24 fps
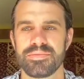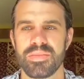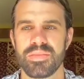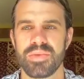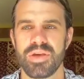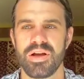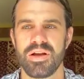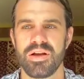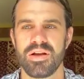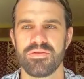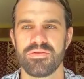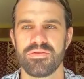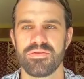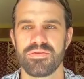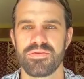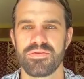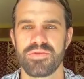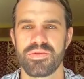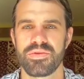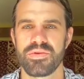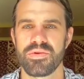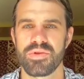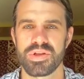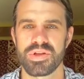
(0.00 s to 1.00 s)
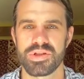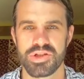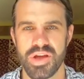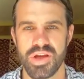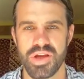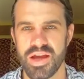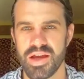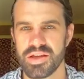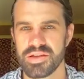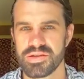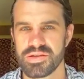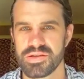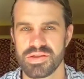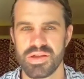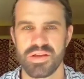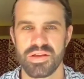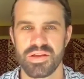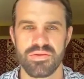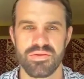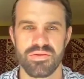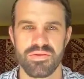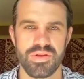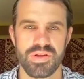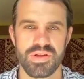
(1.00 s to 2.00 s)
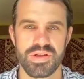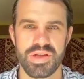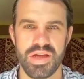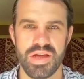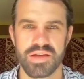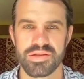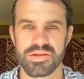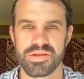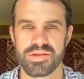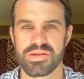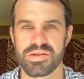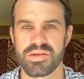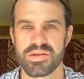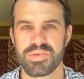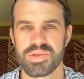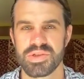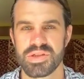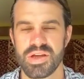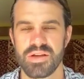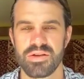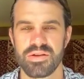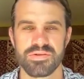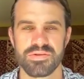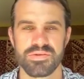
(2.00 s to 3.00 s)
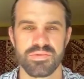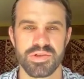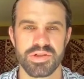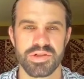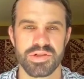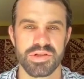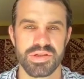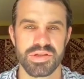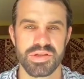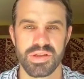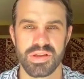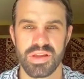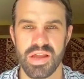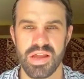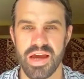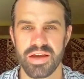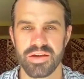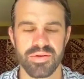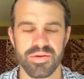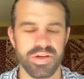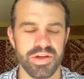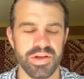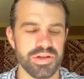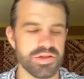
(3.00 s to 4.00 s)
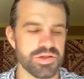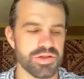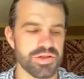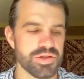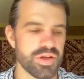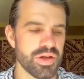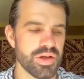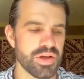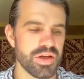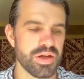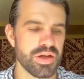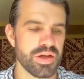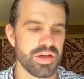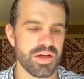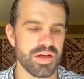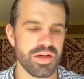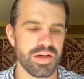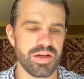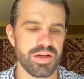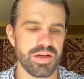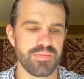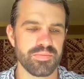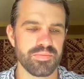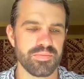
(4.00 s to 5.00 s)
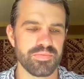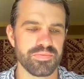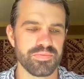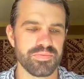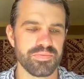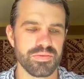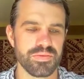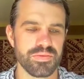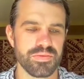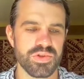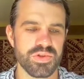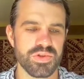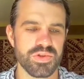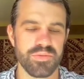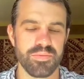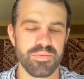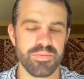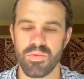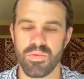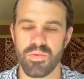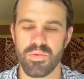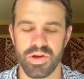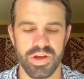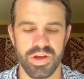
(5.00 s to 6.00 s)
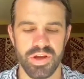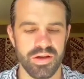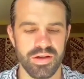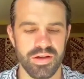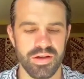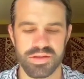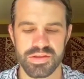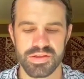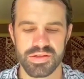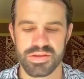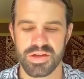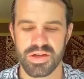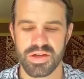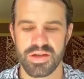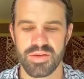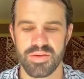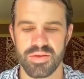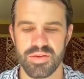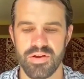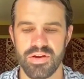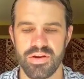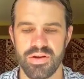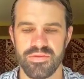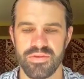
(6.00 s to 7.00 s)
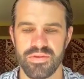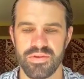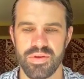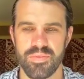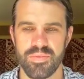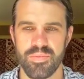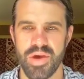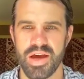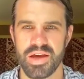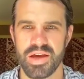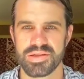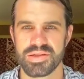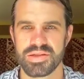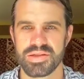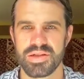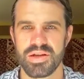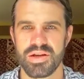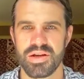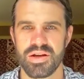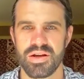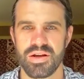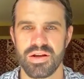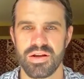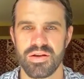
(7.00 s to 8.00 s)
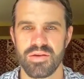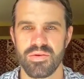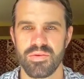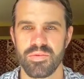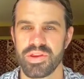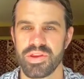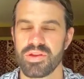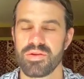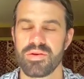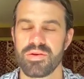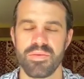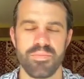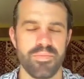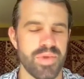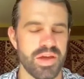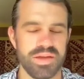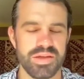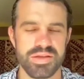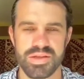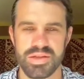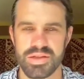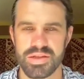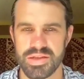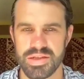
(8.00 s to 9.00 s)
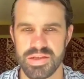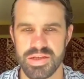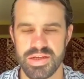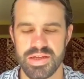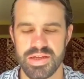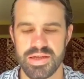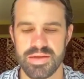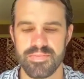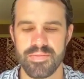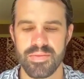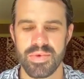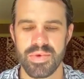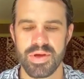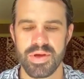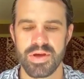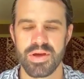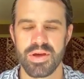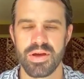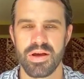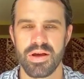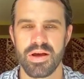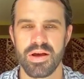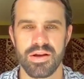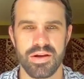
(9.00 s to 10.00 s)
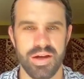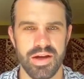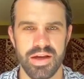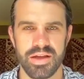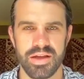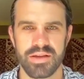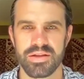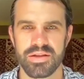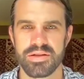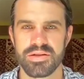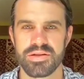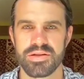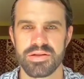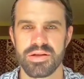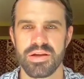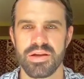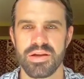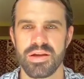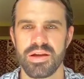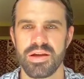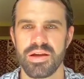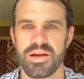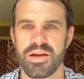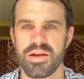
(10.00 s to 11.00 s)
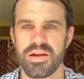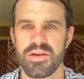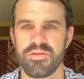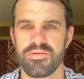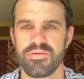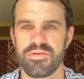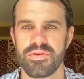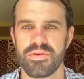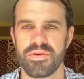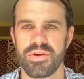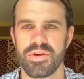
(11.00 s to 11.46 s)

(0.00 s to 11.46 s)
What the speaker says: of through the chants and through the dances themselves, which is a language. So I've been working on this documentary for the past year with an amazing team on island of